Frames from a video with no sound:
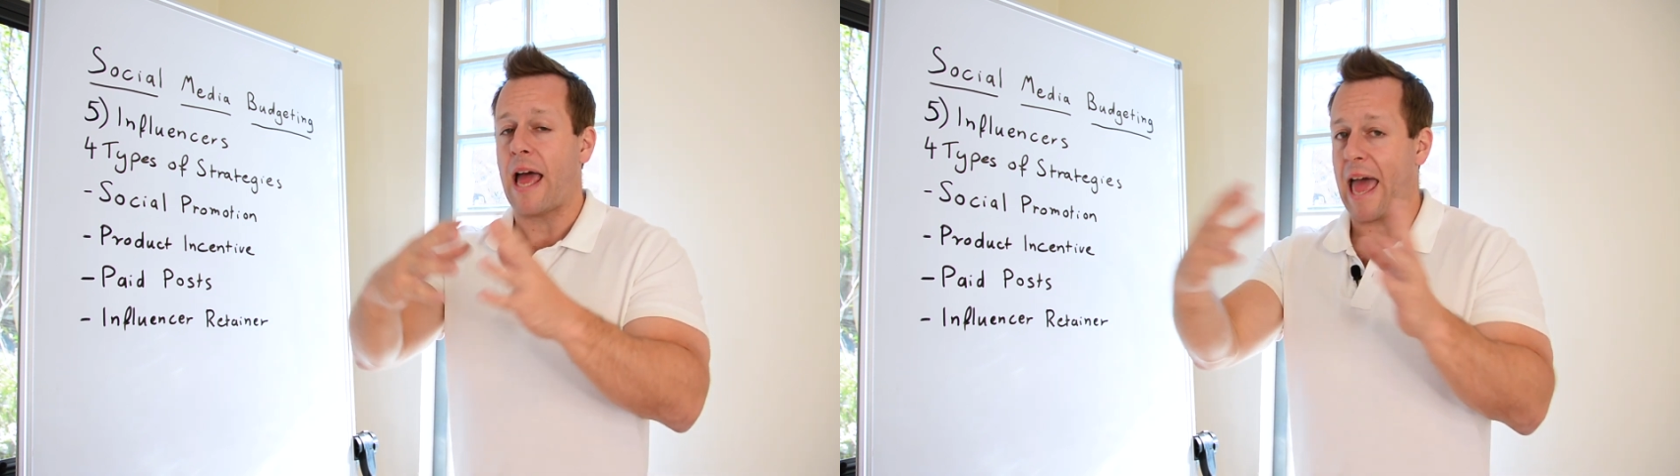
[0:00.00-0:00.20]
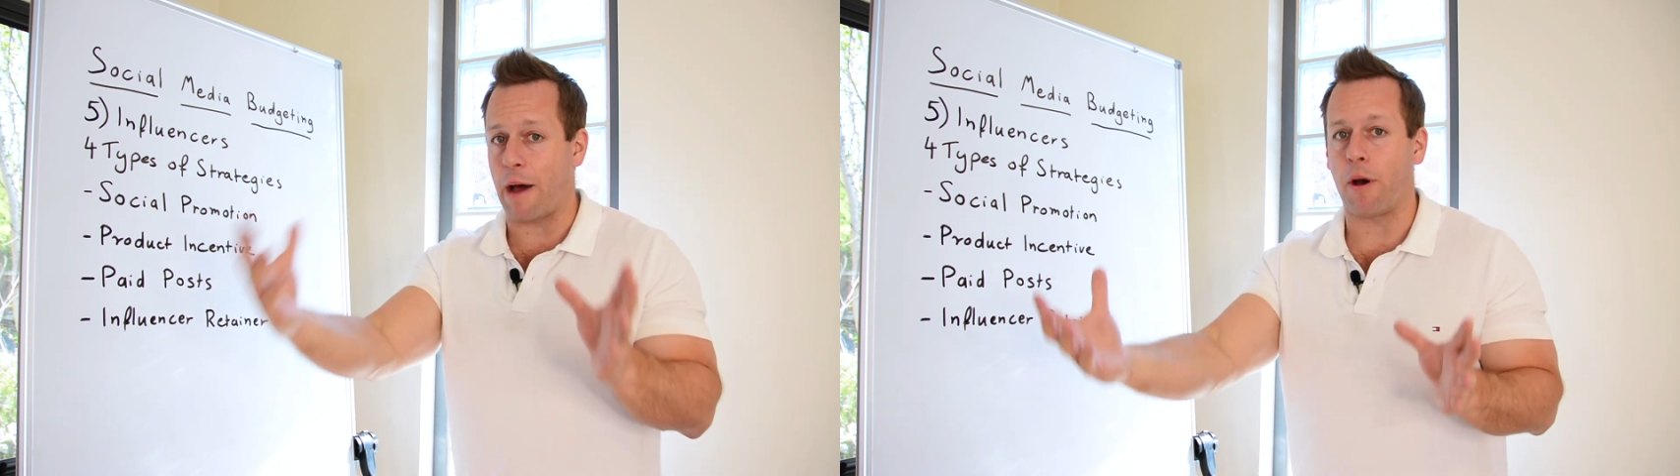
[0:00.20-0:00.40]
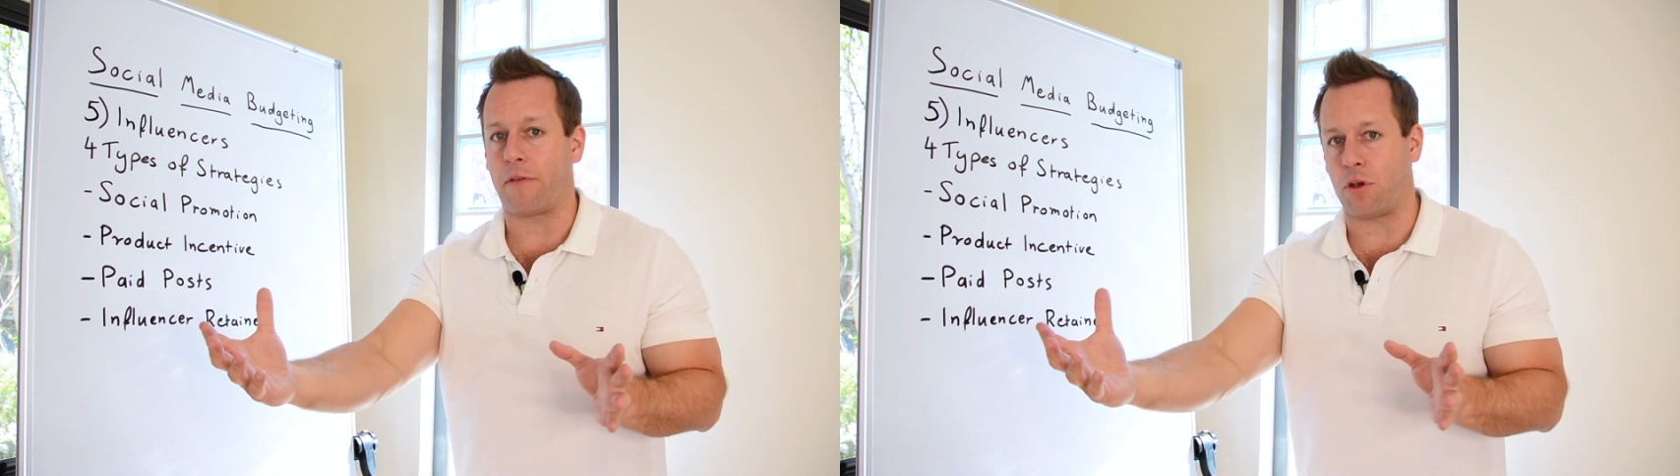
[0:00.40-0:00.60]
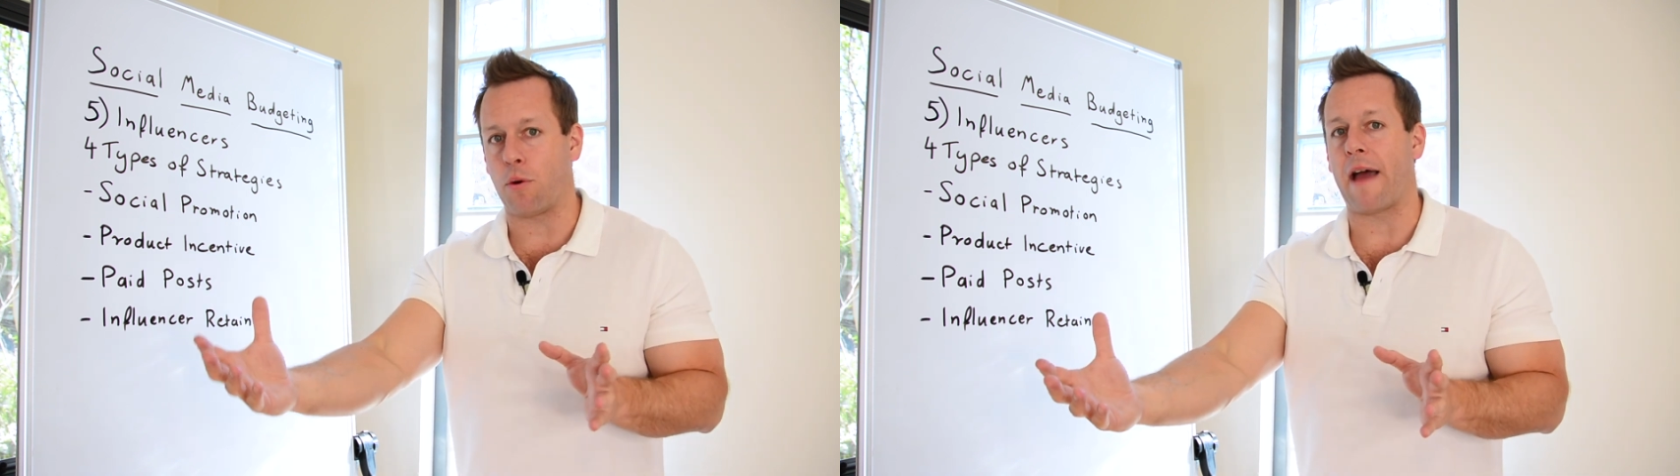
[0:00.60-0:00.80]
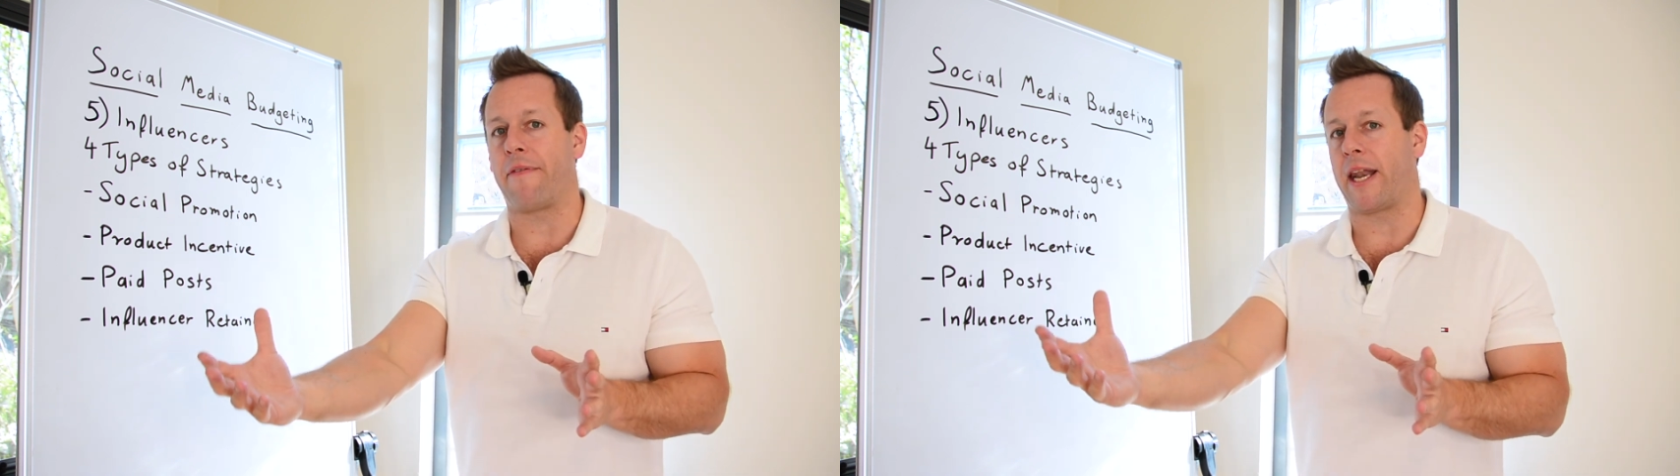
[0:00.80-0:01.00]
however you
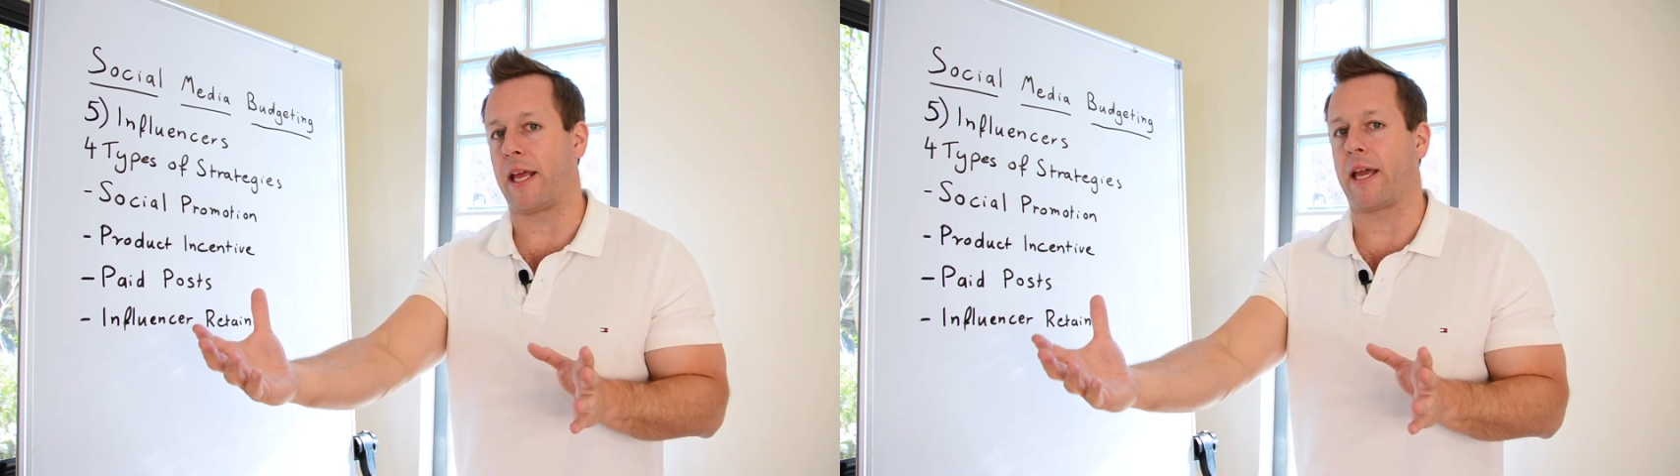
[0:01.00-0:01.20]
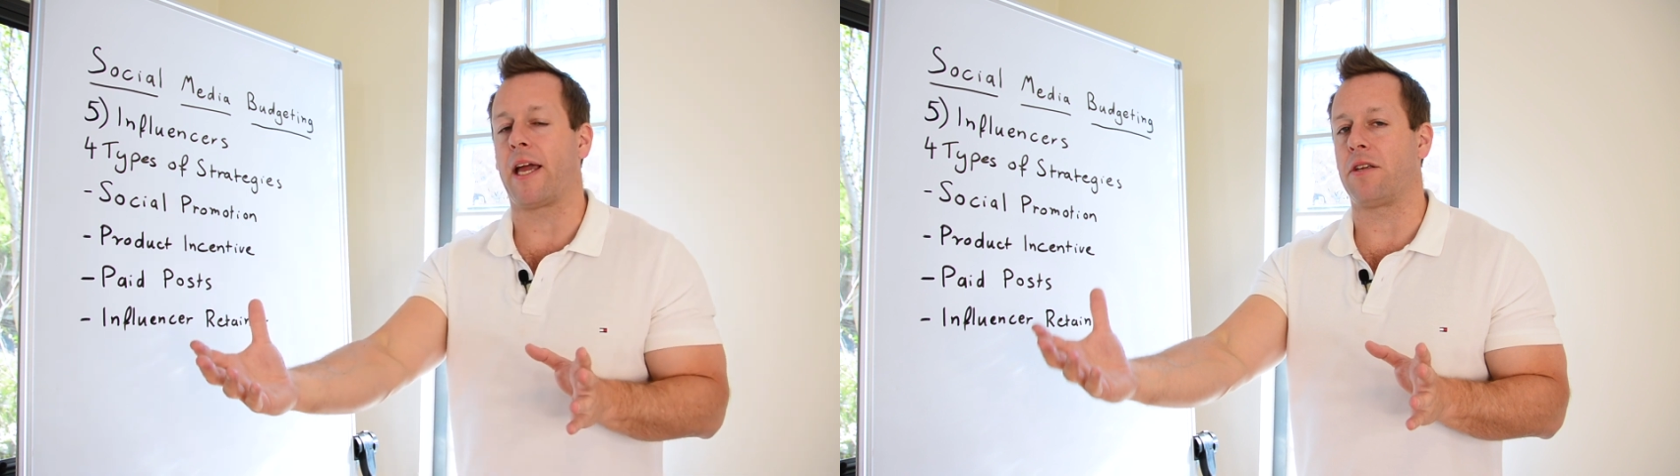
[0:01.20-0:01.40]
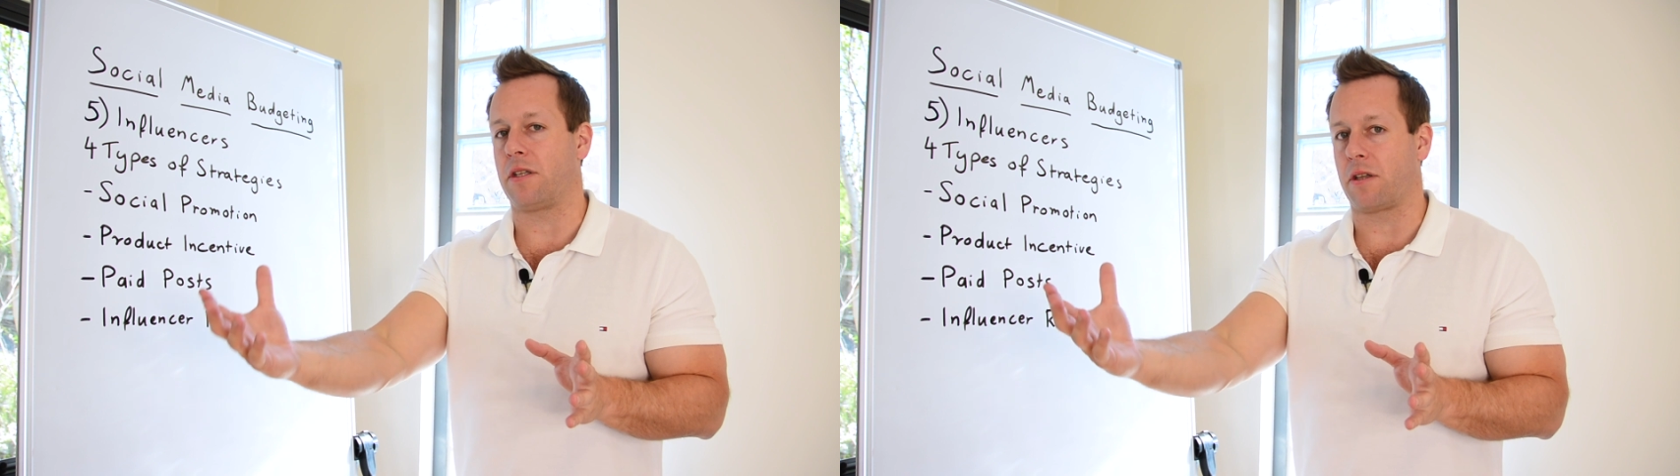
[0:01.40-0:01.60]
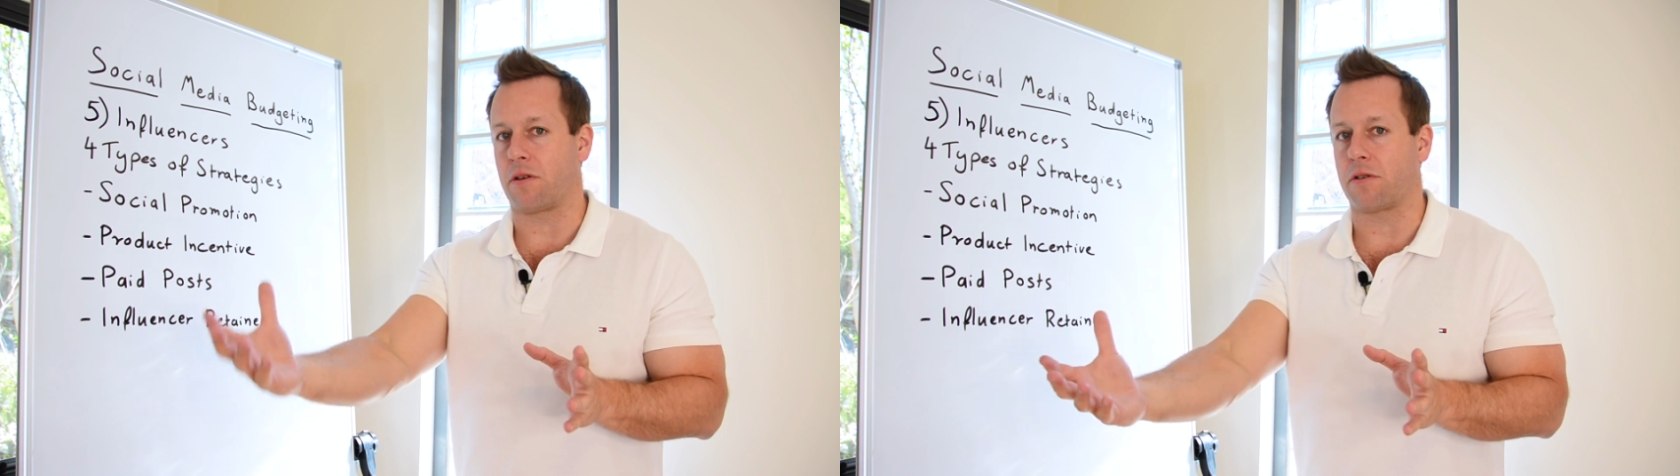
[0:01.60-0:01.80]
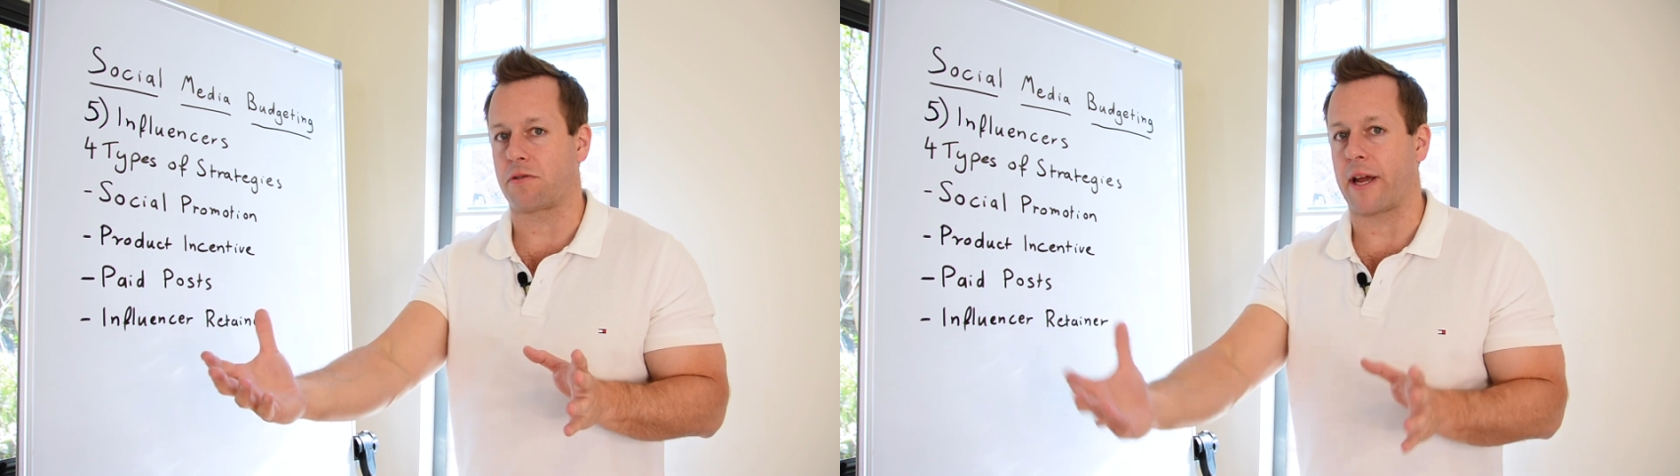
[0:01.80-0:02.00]
have that engaged in the
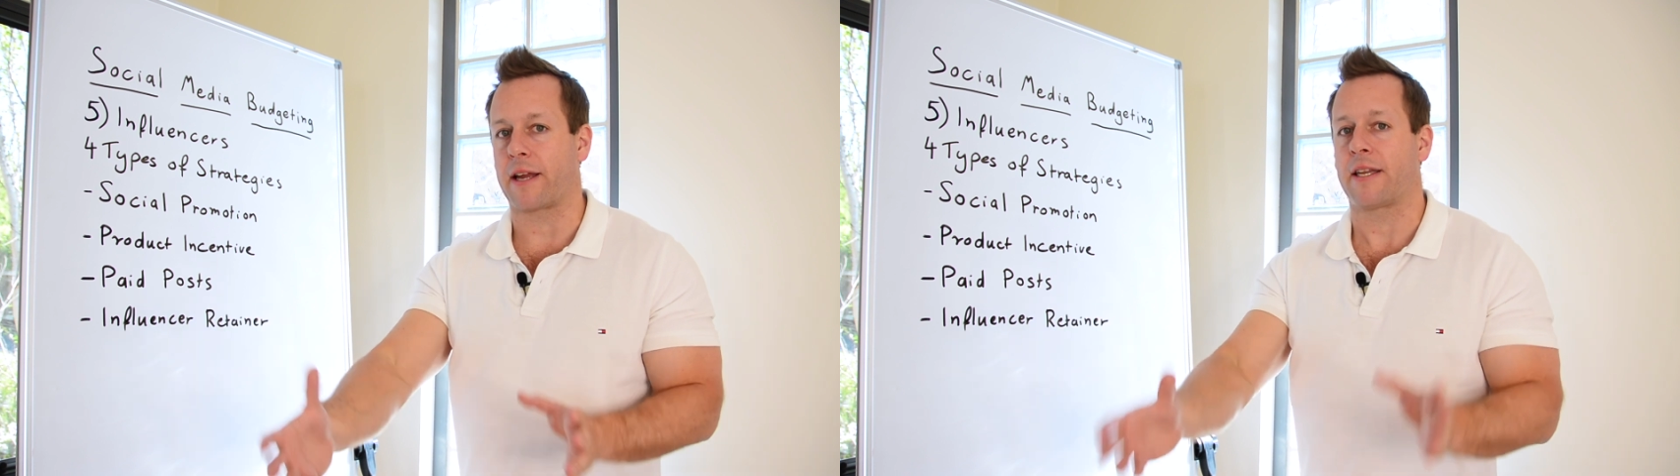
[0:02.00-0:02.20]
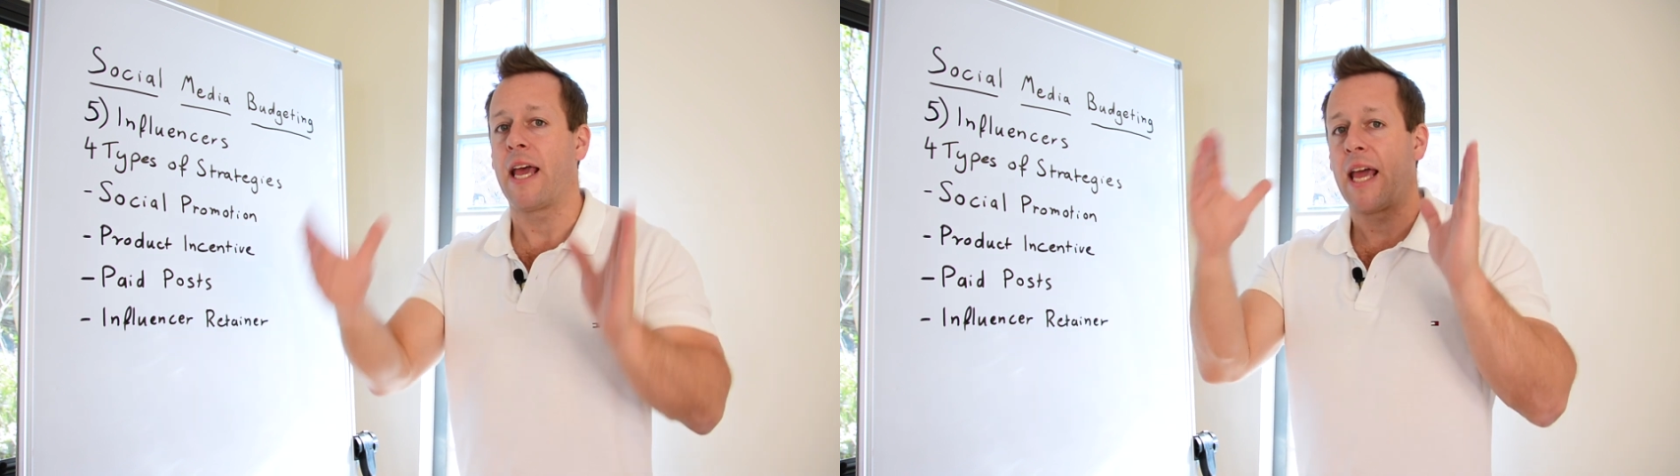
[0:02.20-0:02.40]
contract.